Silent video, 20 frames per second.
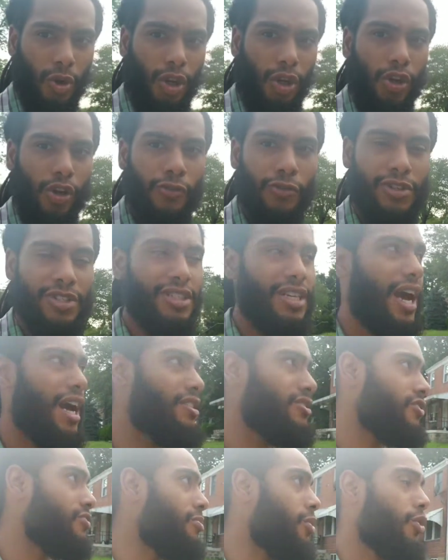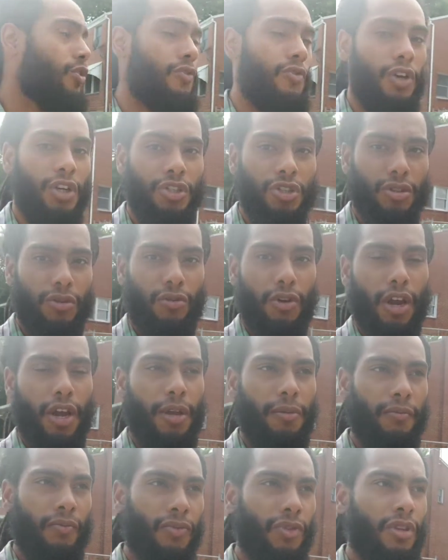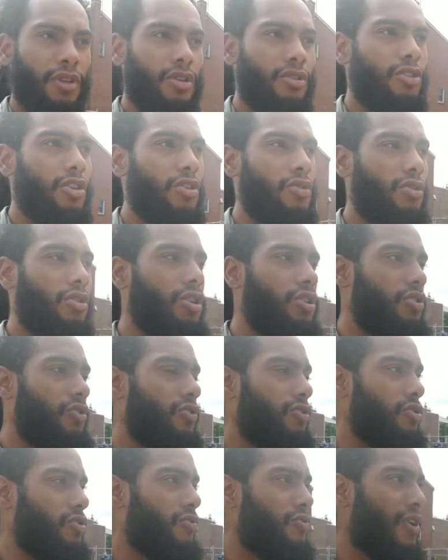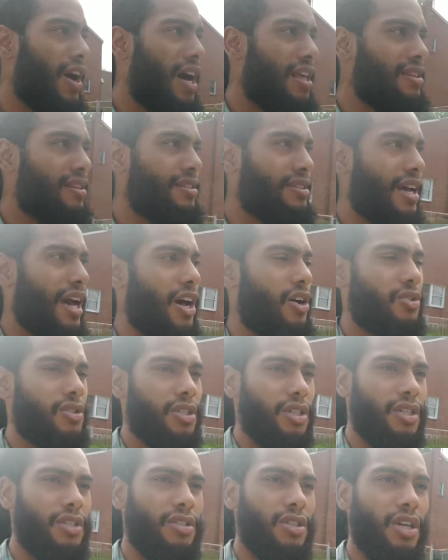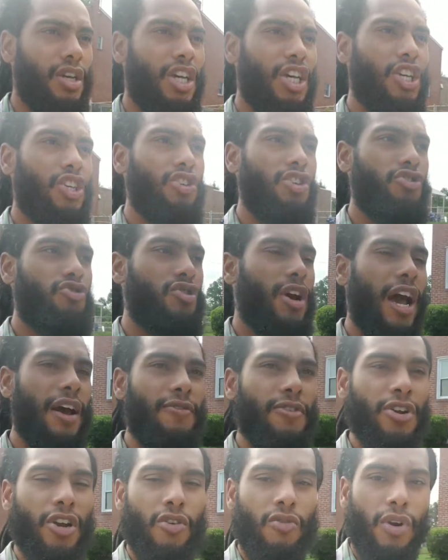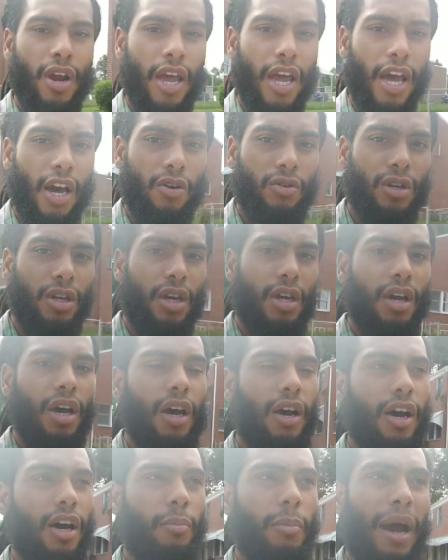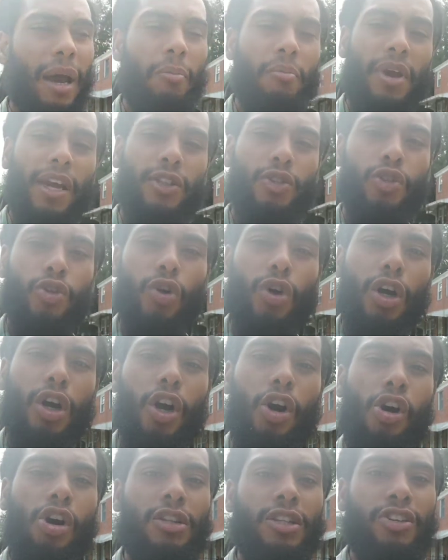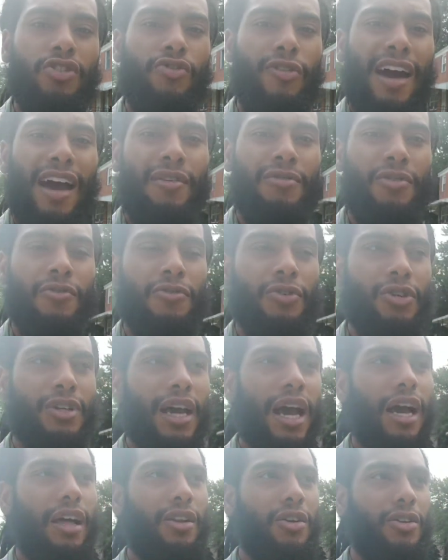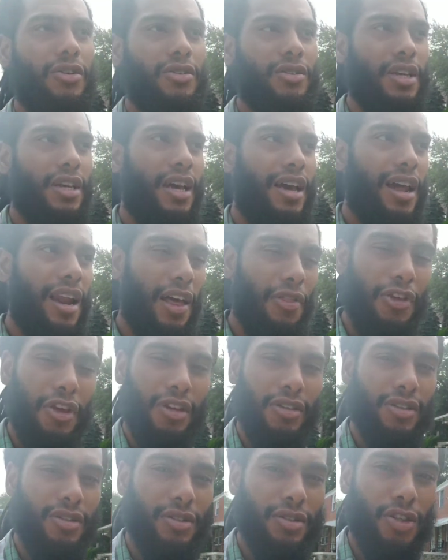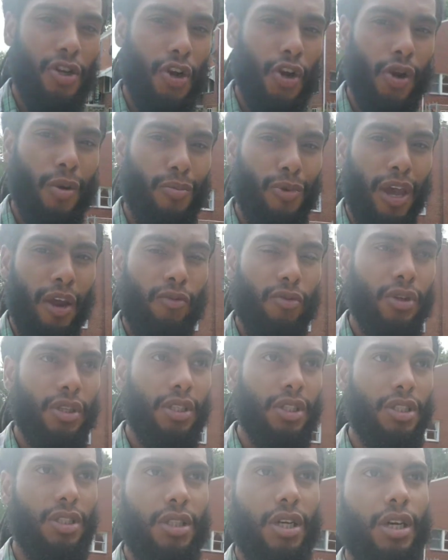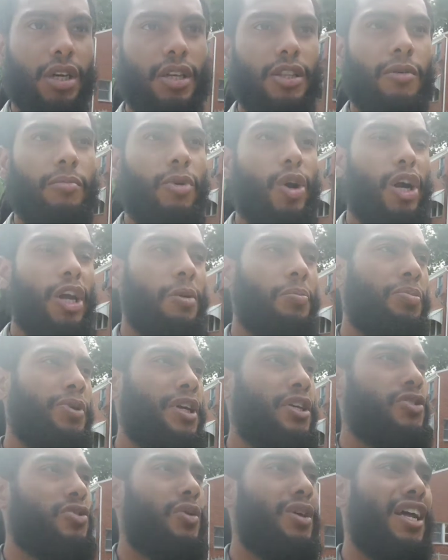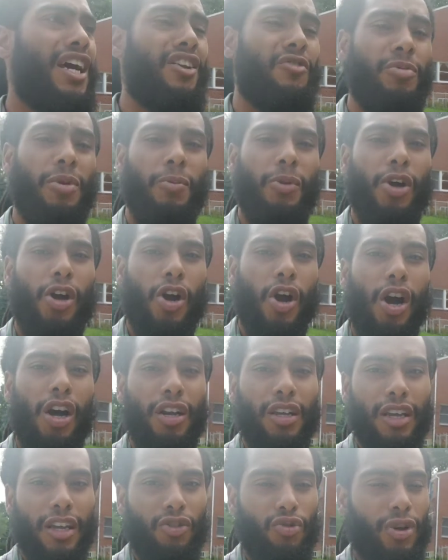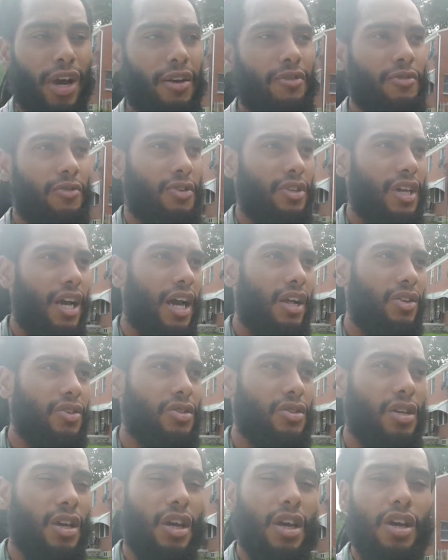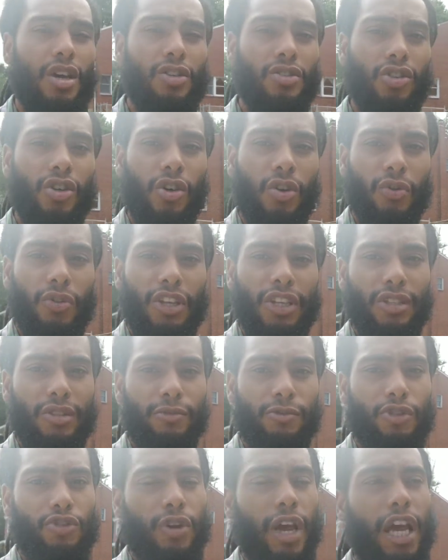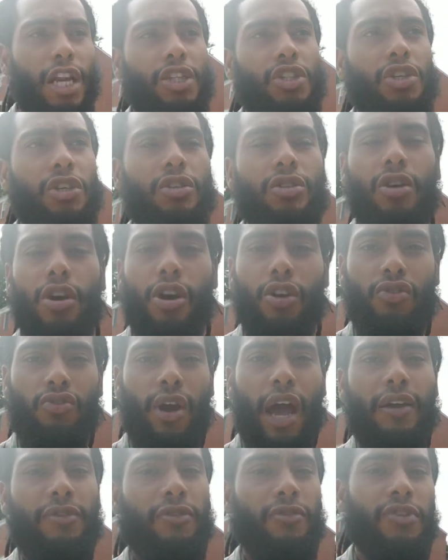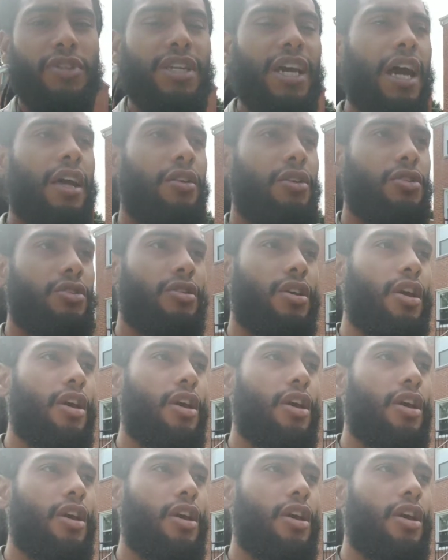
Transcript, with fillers: want to look for signs of motivation, right? So you look, you, you find these houses, you're driving around. Um, my mentor called it driving for dollars. And I think it's a term that really stuck in the marketplace, so a lot of people are calling it driving for dollars. So this strategy is called driving for dollars.